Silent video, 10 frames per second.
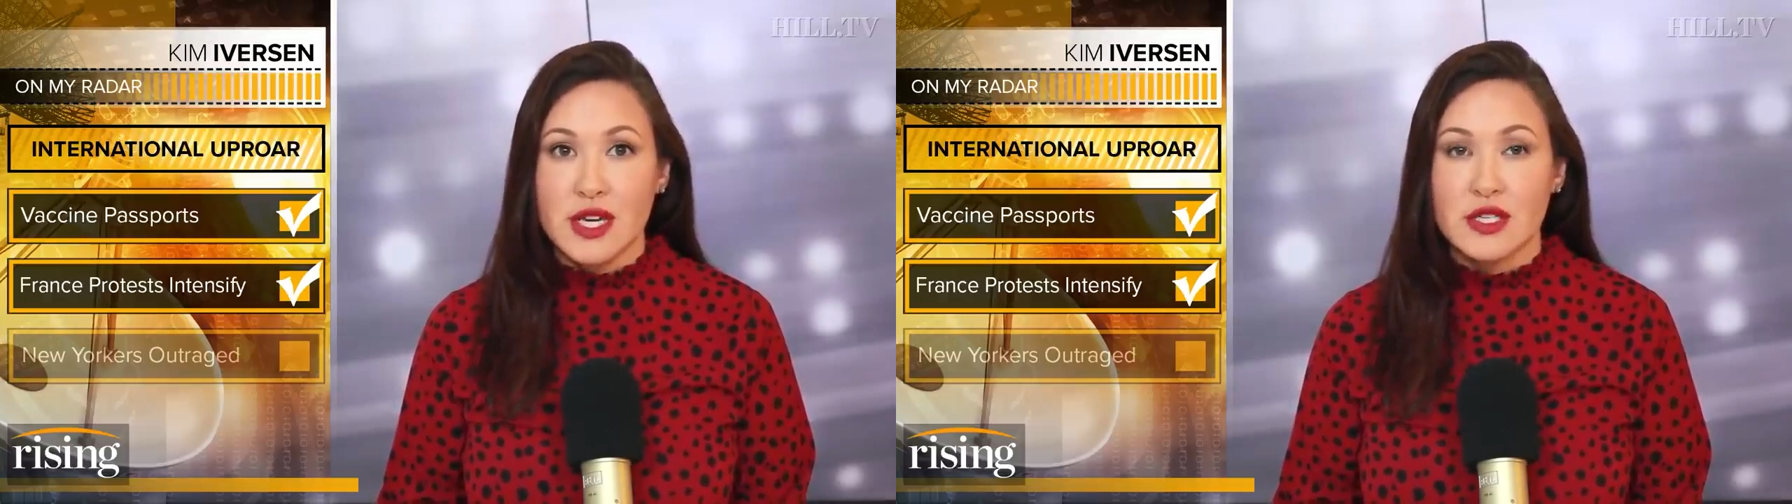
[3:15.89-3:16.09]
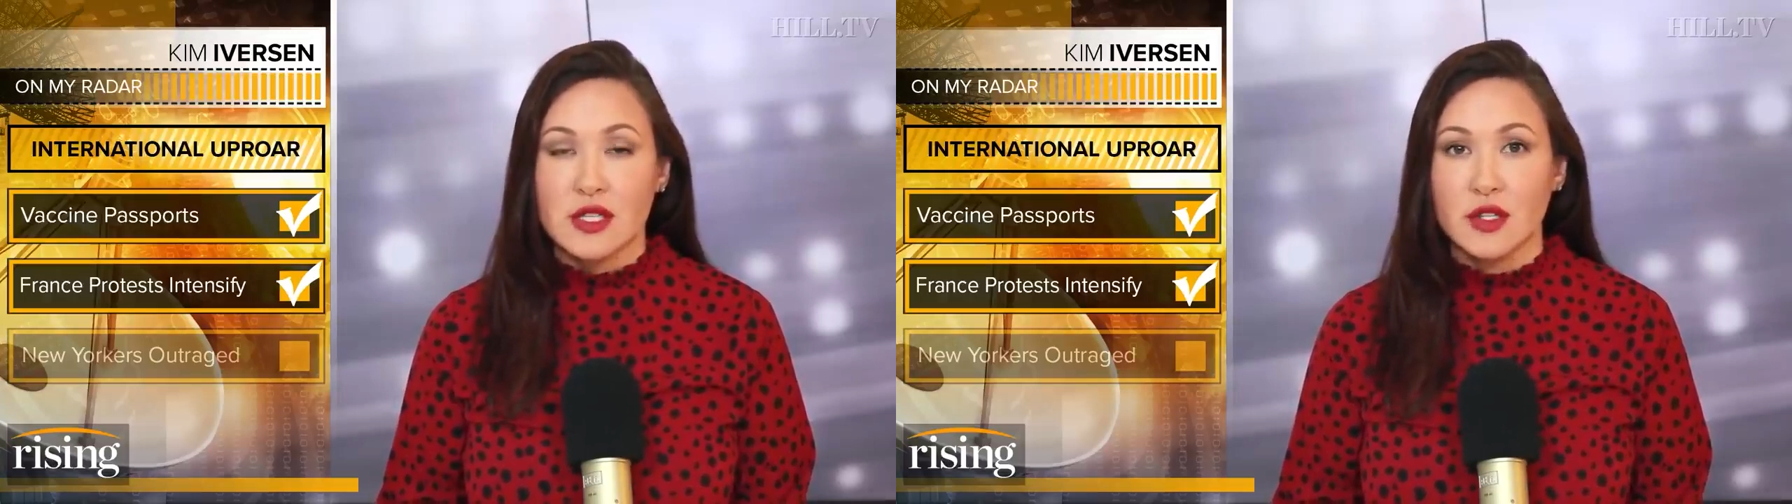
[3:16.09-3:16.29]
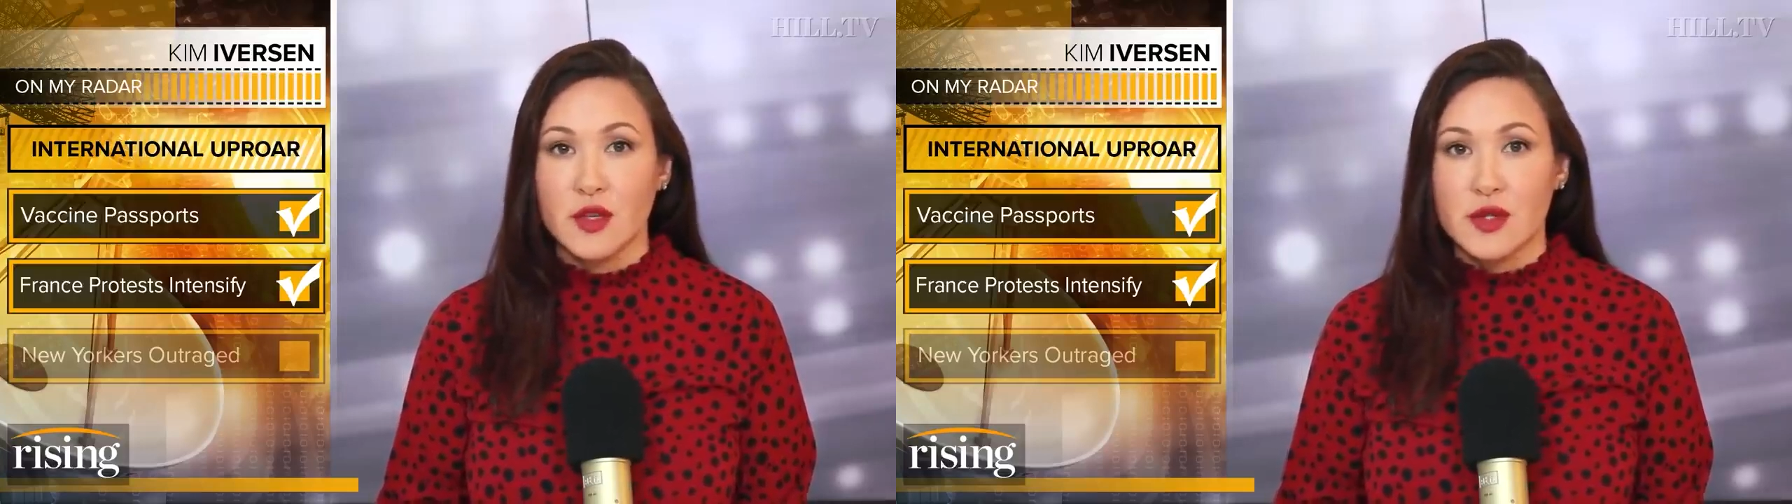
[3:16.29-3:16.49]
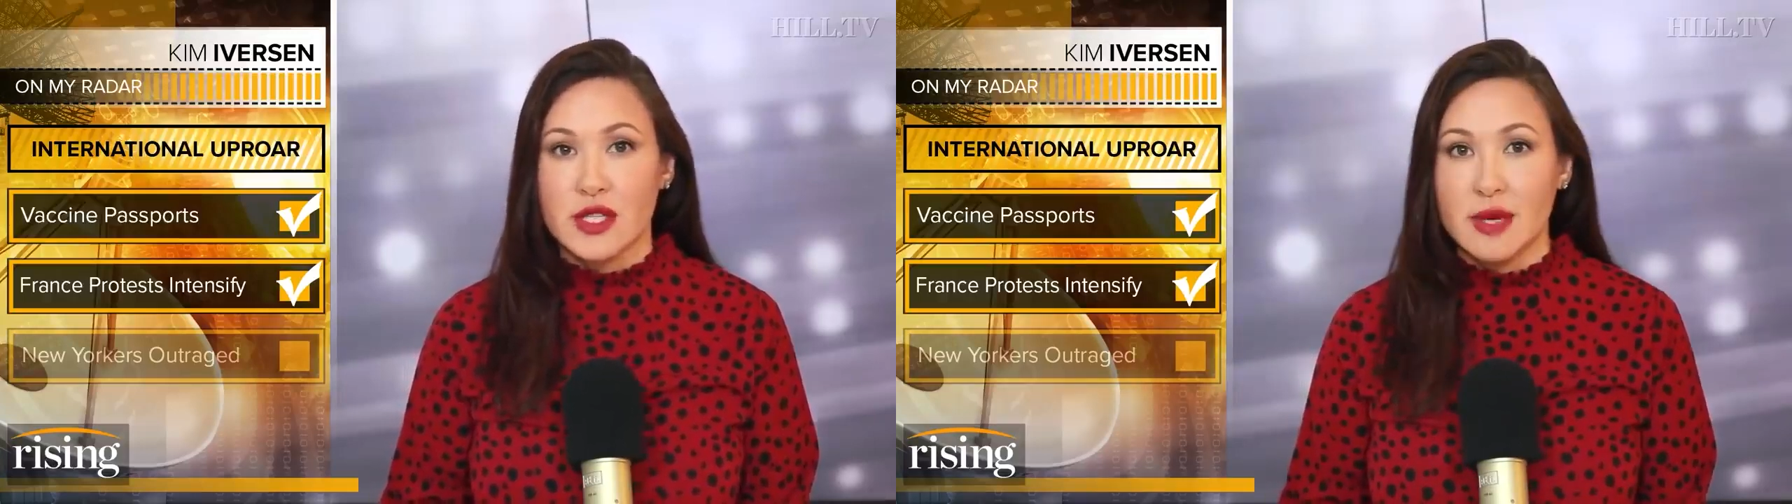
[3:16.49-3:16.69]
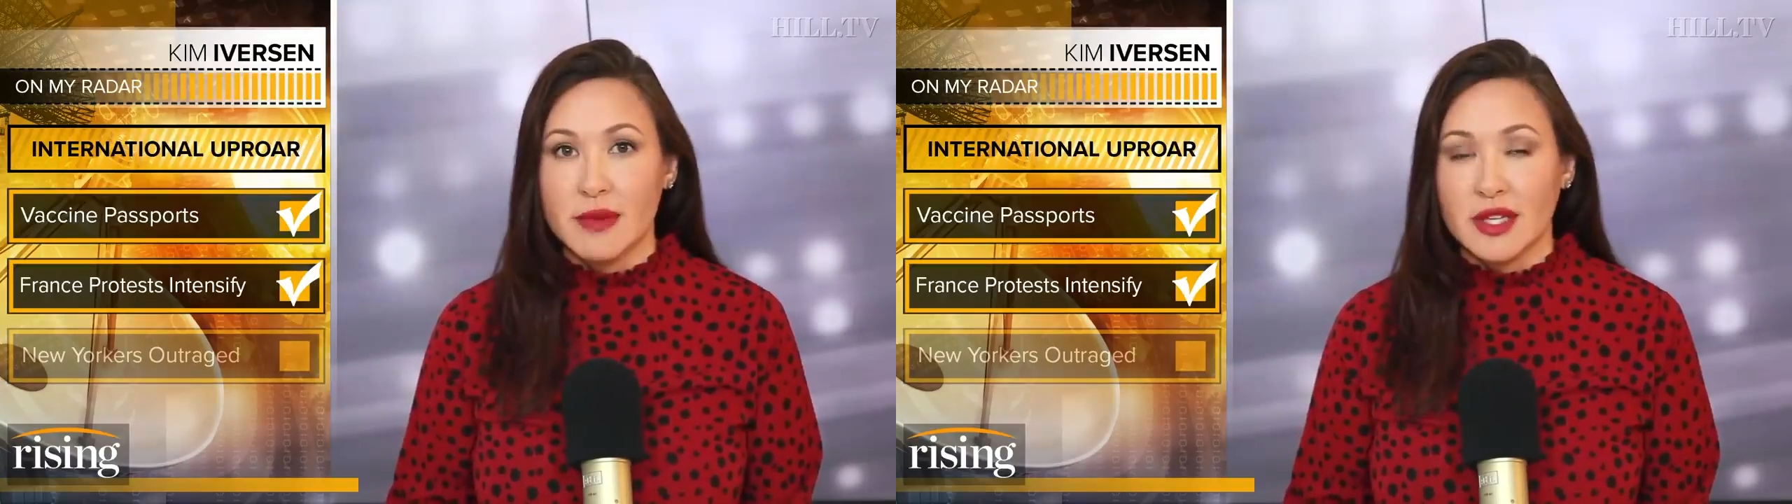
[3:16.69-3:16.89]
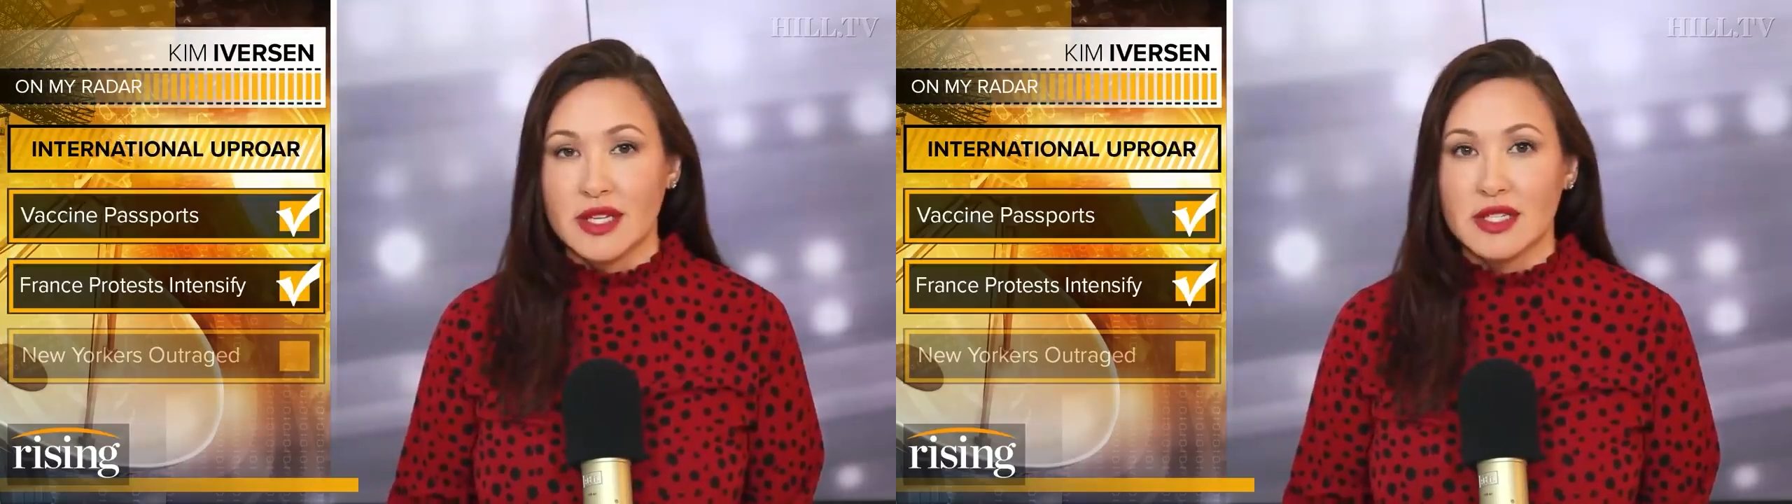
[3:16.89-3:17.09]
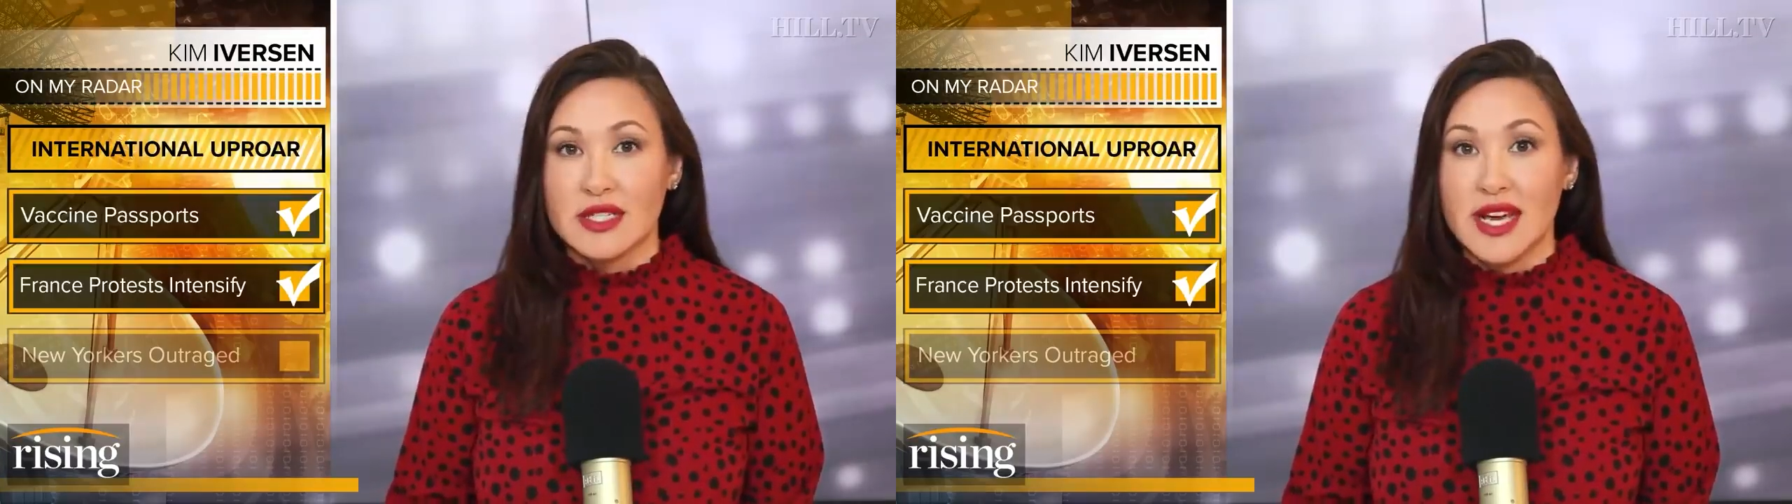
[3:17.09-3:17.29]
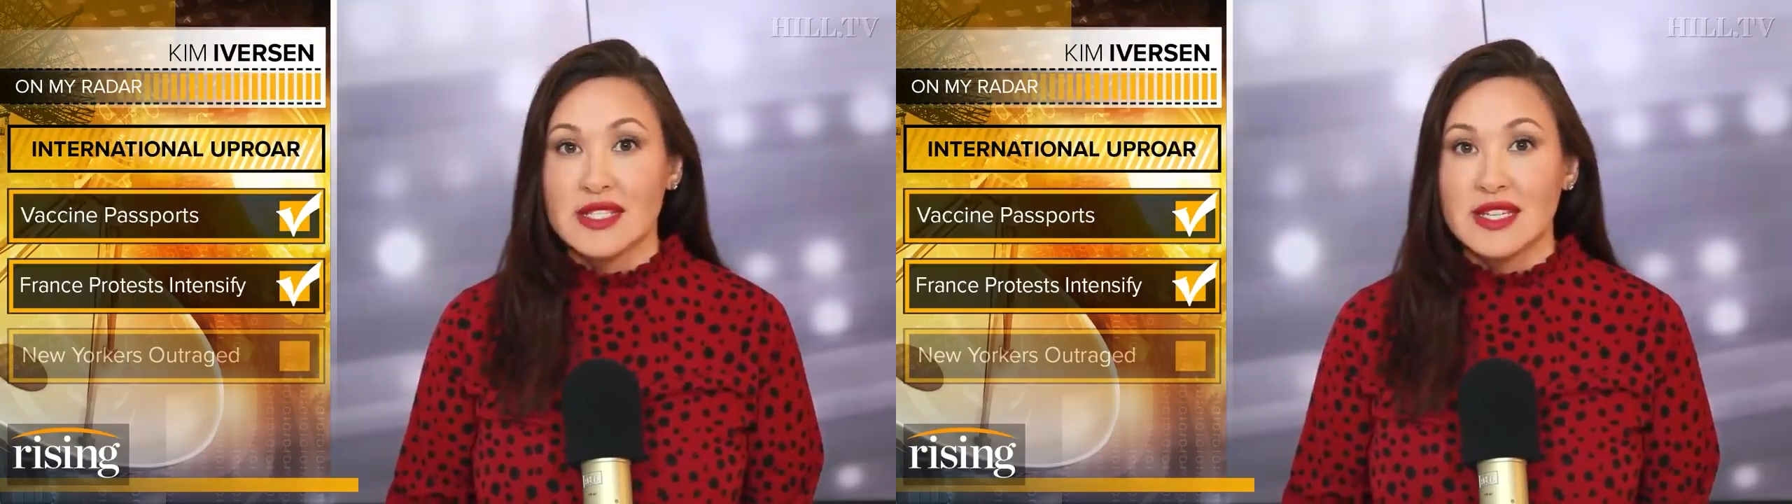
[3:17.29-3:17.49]
excludes the ability to
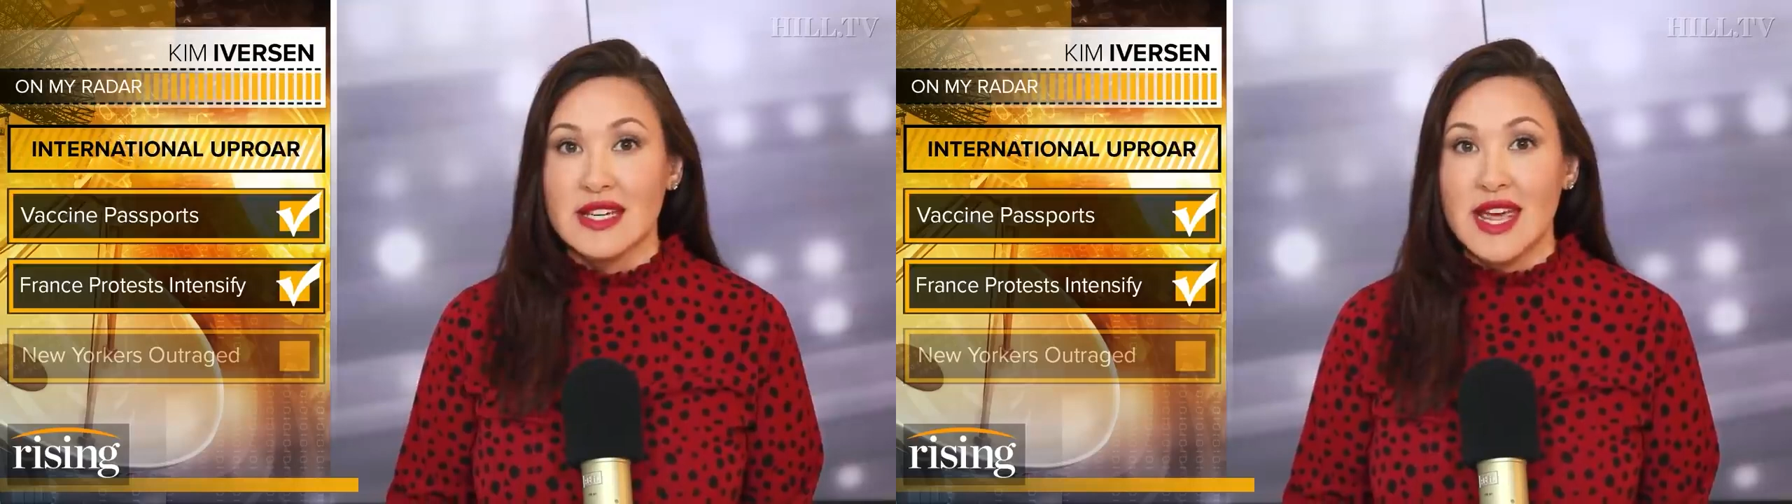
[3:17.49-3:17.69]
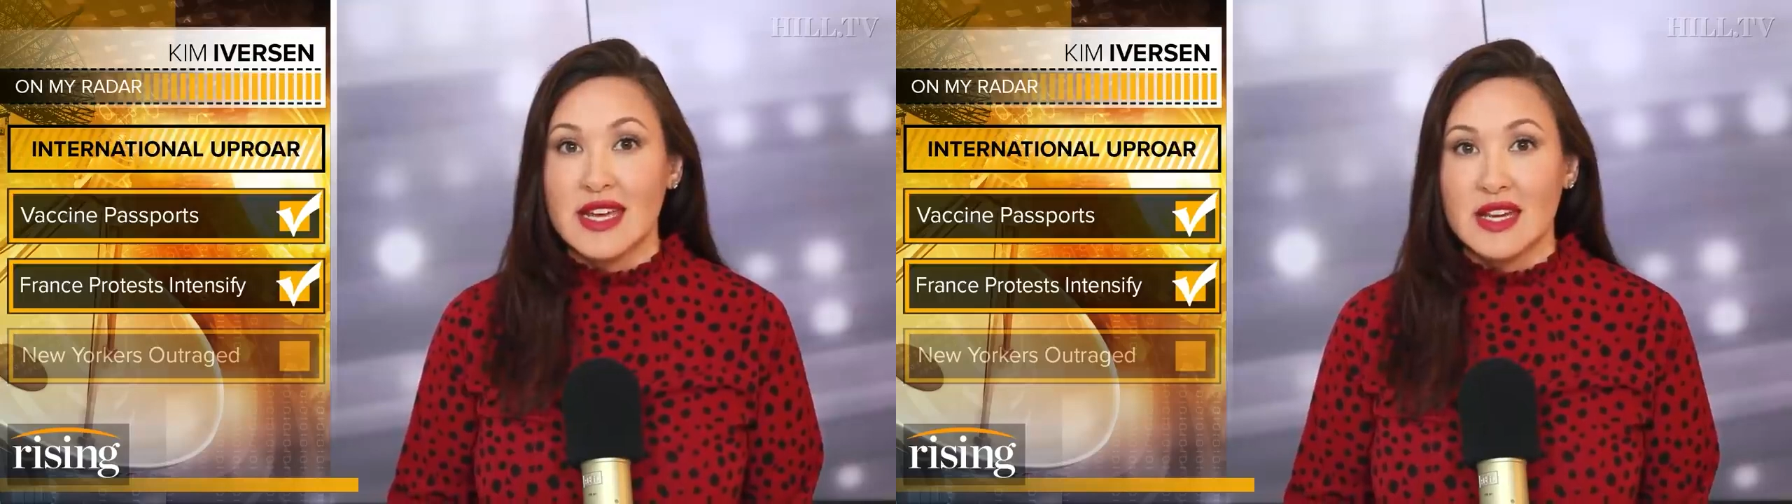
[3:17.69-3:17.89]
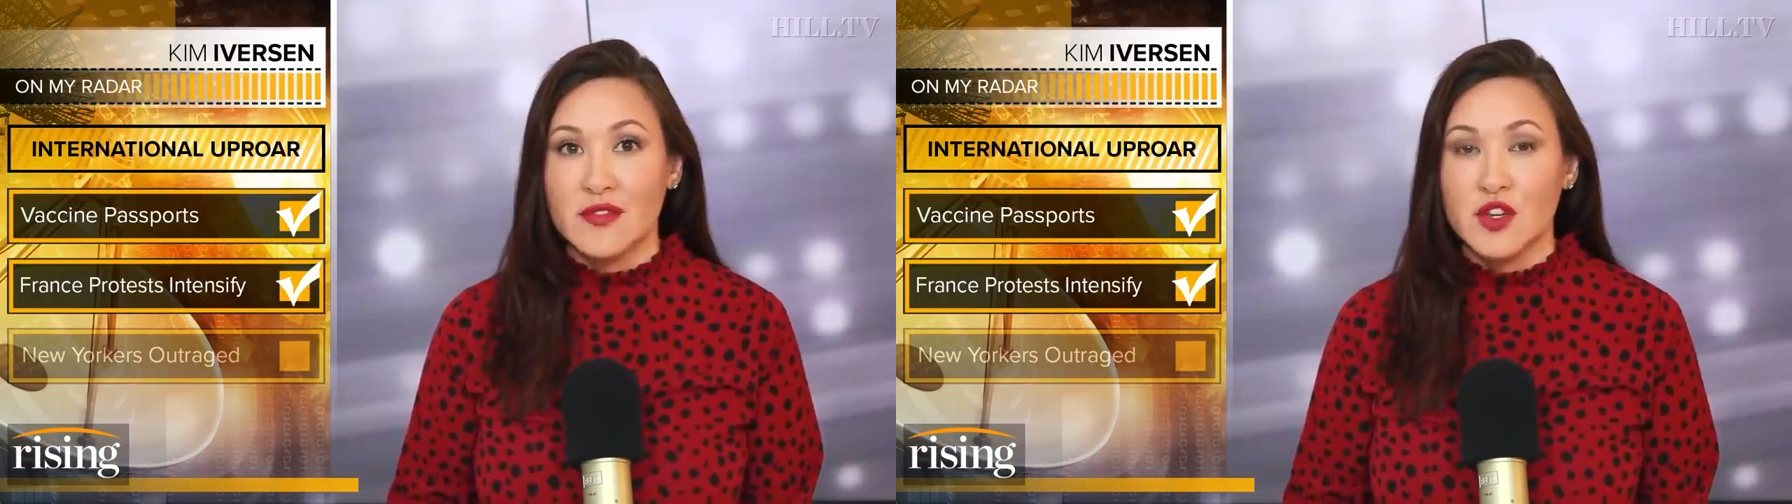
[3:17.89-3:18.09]
test negative